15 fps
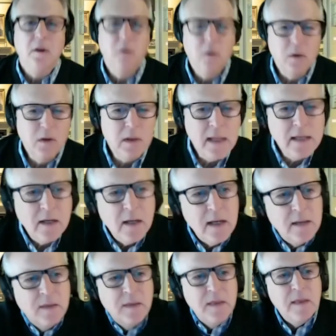Glenn,
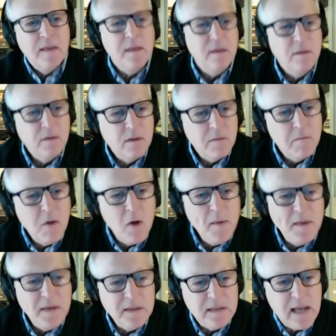the
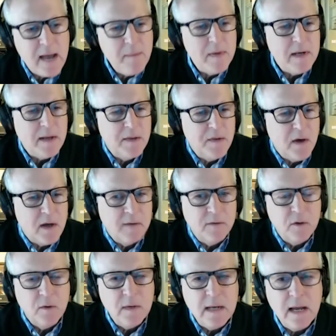moment this happened, I thought of
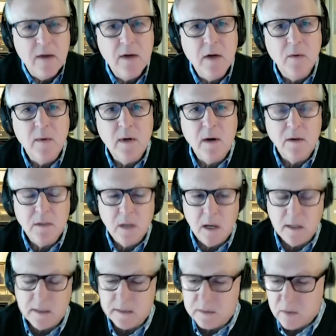you, and now here we are
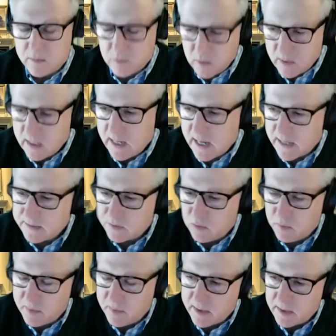talking. So I'm going to ask you
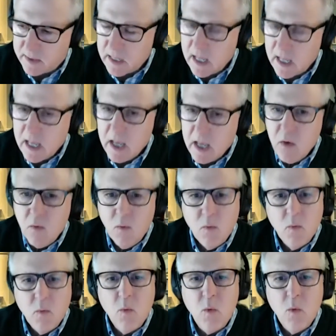about it.
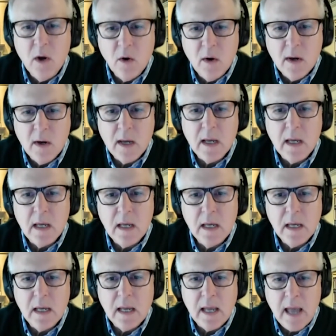We're
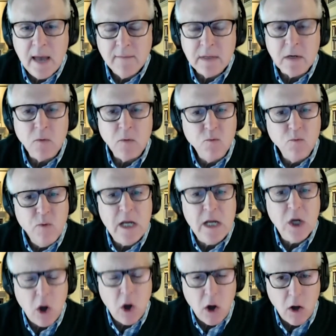having a
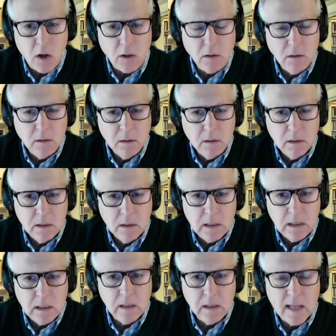recall
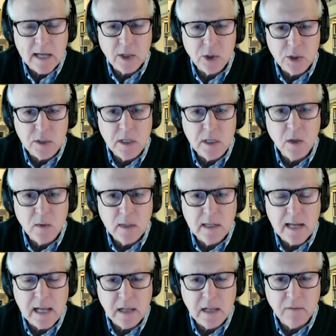election here in
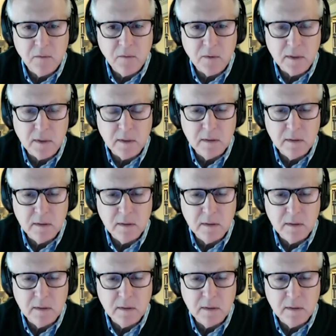California.